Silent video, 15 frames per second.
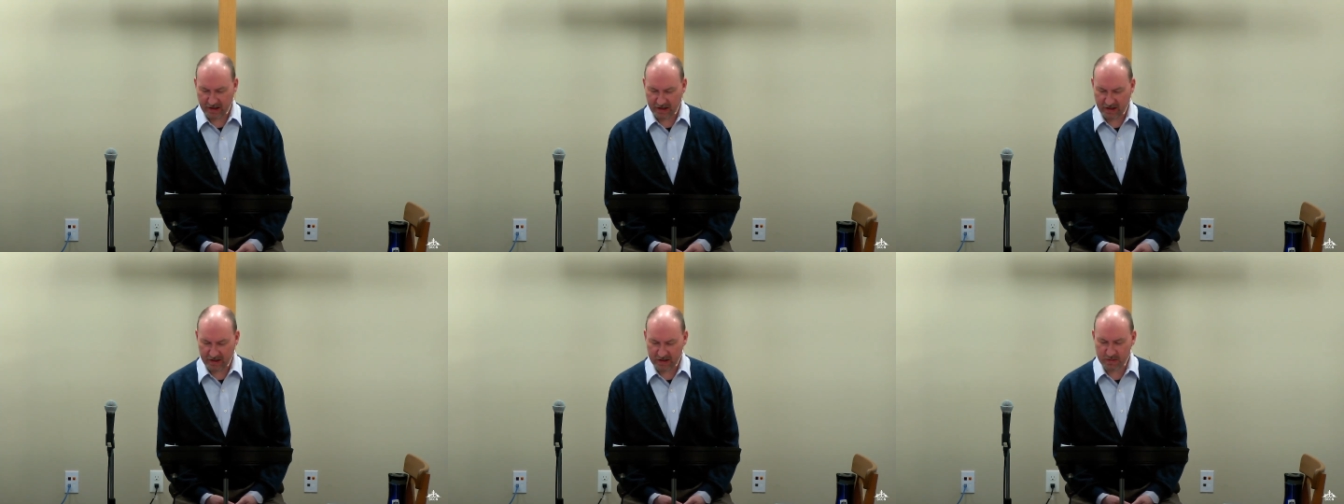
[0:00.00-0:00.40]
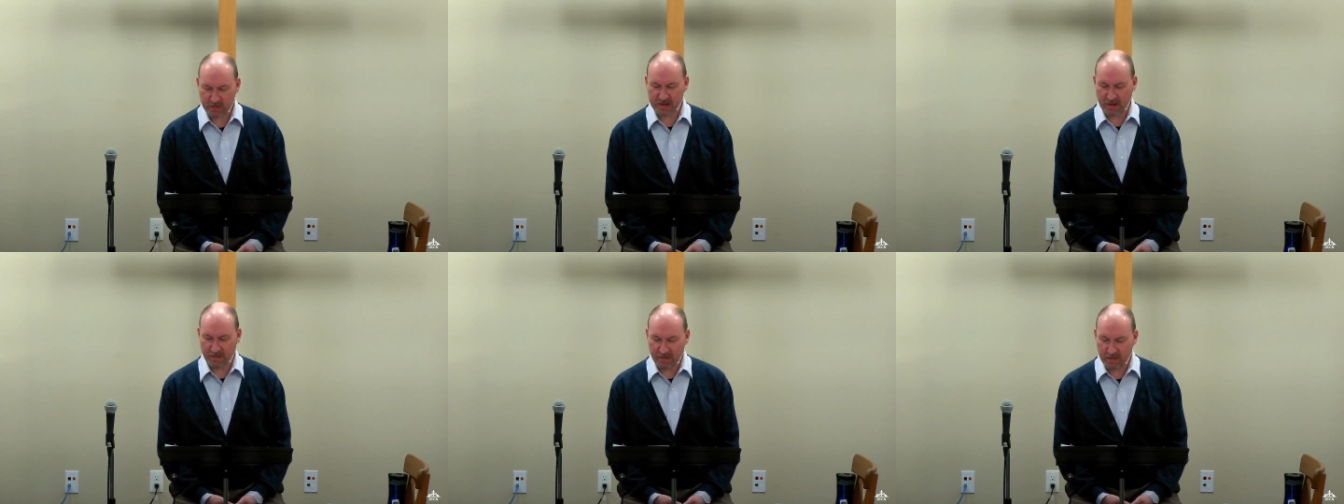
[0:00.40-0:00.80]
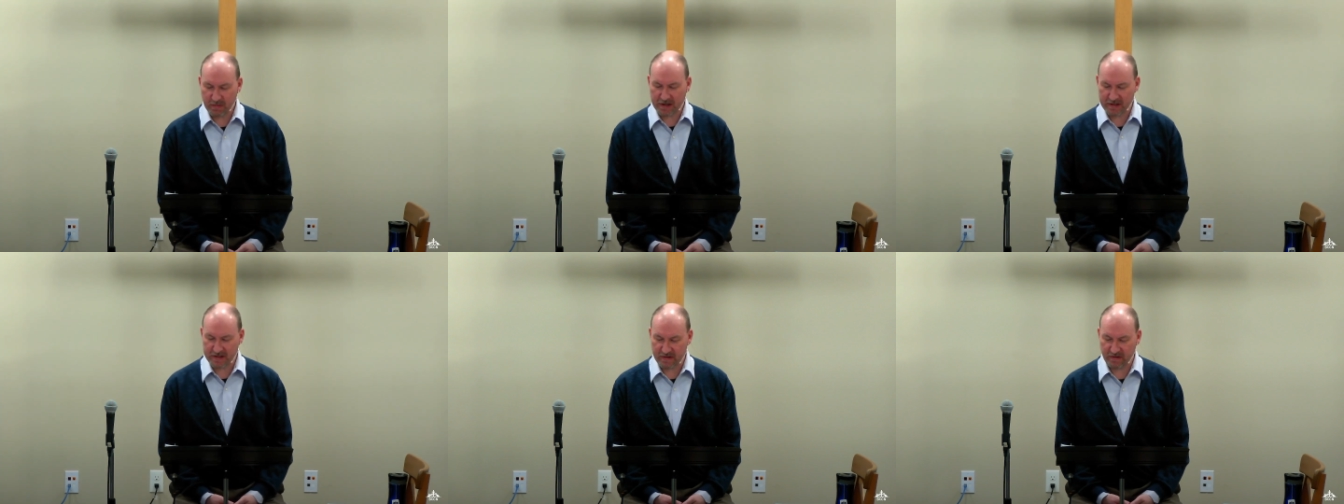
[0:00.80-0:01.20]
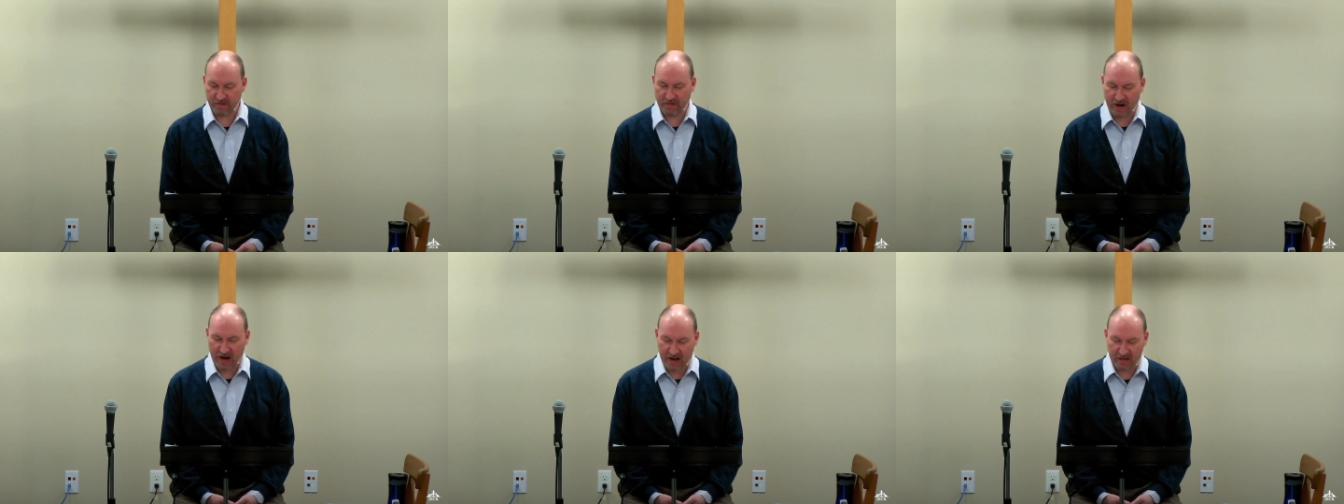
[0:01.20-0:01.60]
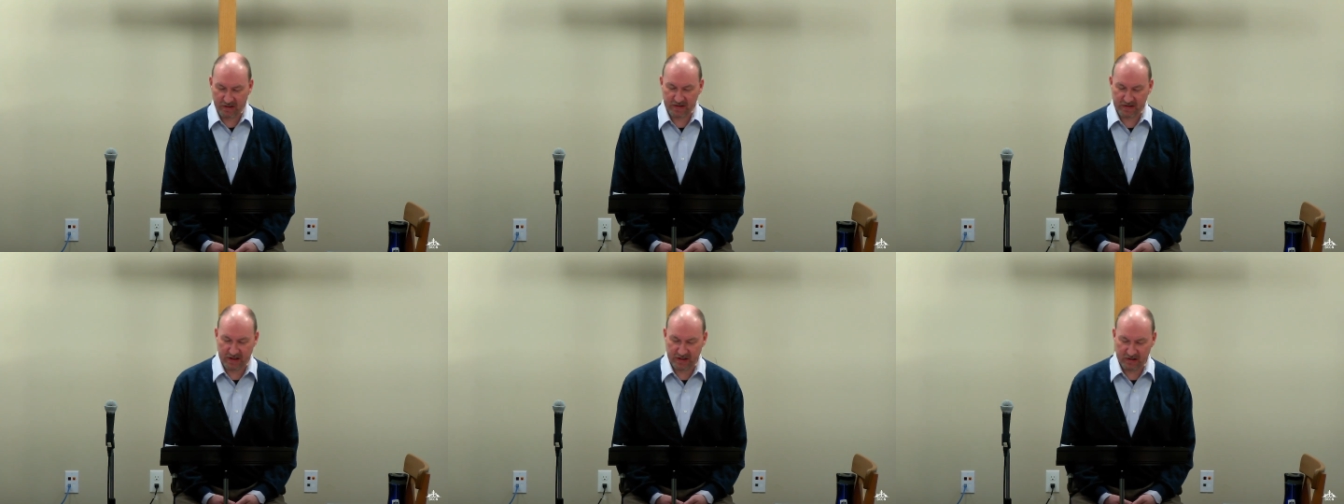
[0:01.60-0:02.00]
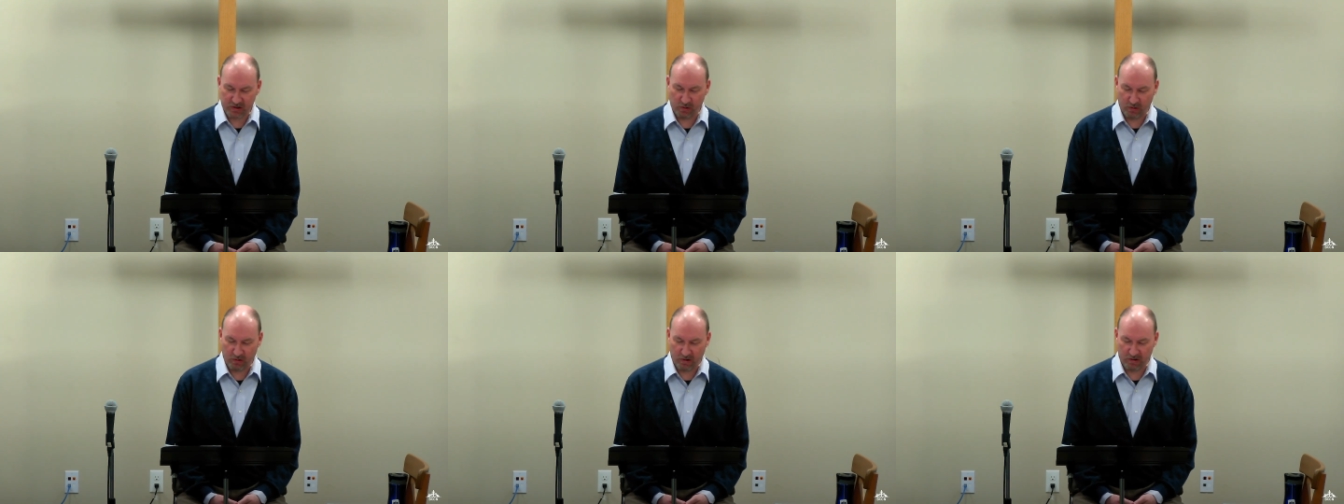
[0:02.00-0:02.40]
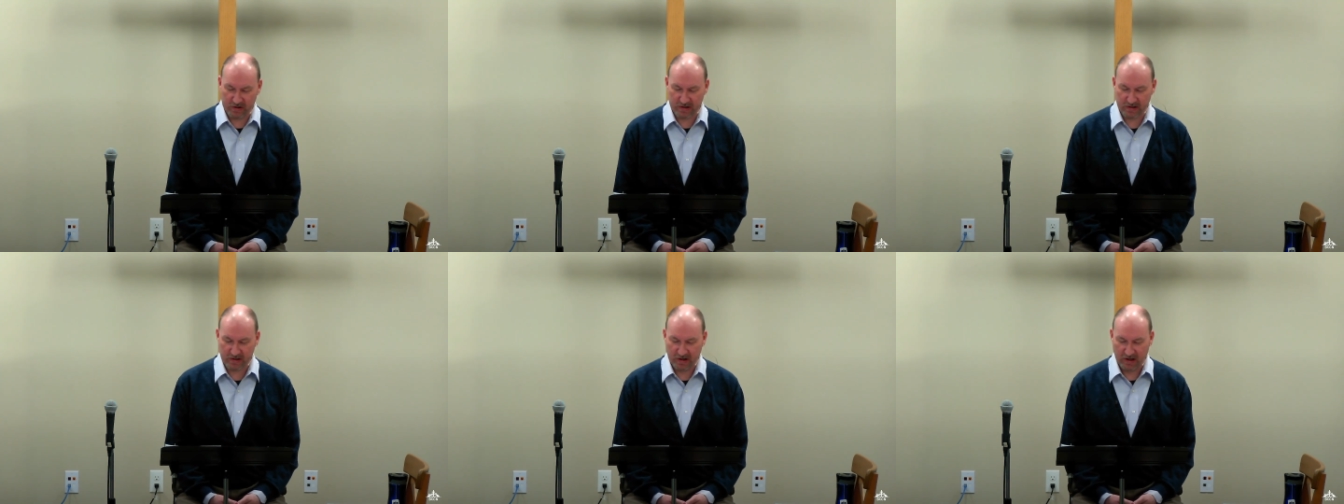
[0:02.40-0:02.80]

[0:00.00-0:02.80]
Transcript: this was something because of the violence that Tours